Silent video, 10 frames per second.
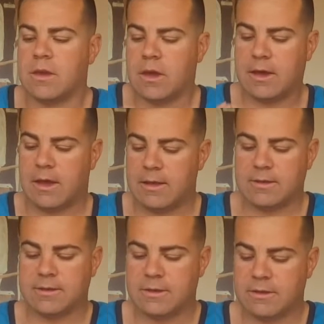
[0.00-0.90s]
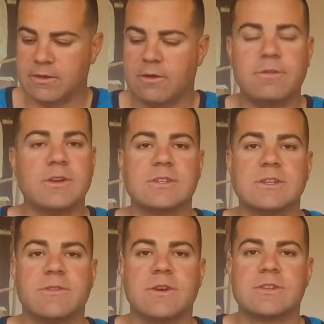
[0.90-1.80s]
Uh, so first
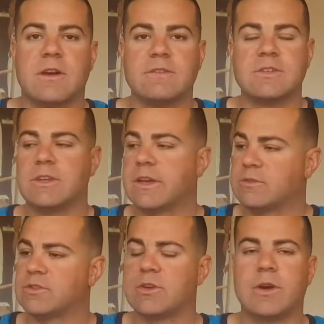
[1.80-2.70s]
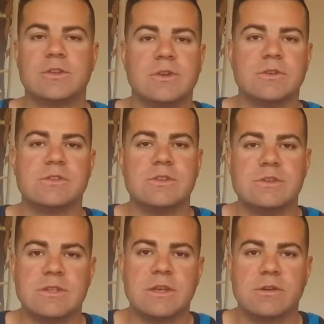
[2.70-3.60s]
things first, obviously you guys will show I chose to
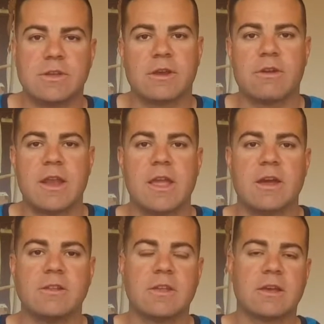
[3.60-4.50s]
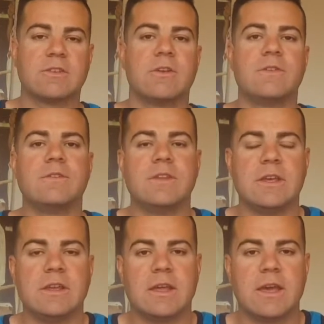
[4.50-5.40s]
use the Ecotech Radion
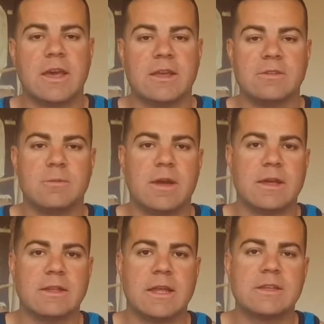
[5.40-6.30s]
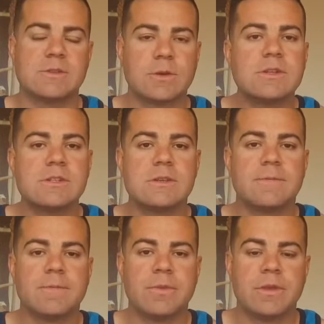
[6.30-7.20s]
XR15 as my uh, light source.
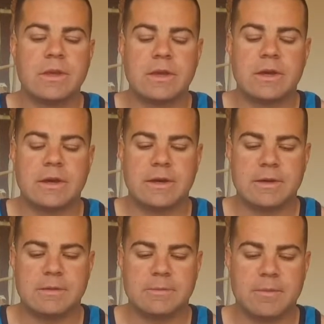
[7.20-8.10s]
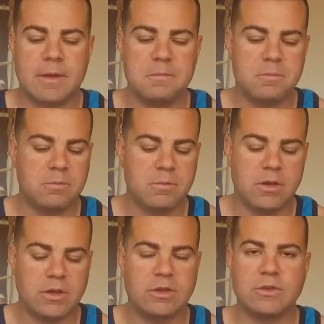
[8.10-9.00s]
Um, I'm
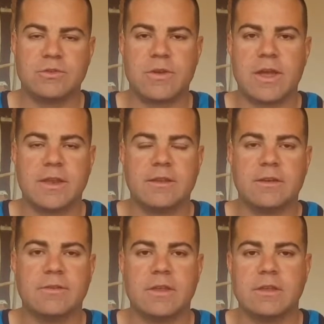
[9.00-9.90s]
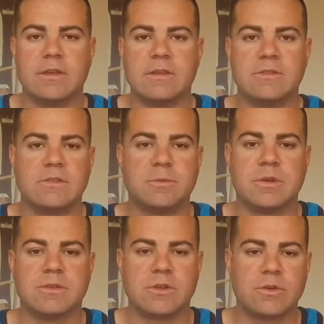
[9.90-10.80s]
a huge fan of LEDs just
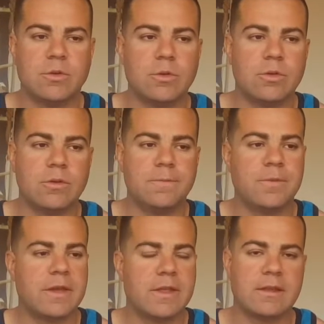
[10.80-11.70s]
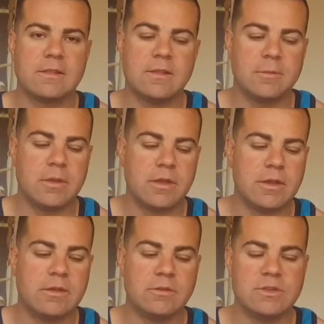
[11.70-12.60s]
because they're cool. I like the
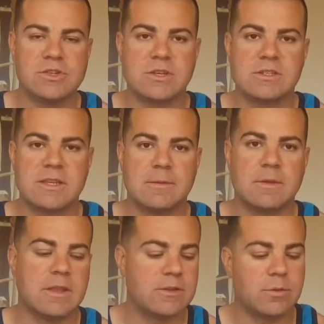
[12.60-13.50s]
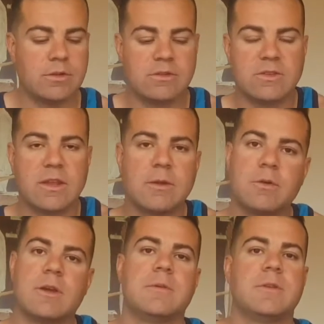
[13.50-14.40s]
ability to adjust them, and that's where the Seneye
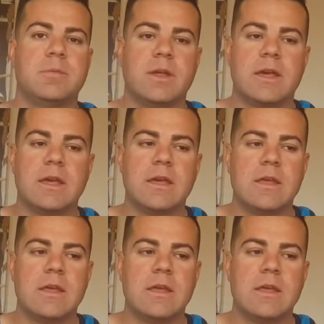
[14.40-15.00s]
will come into play.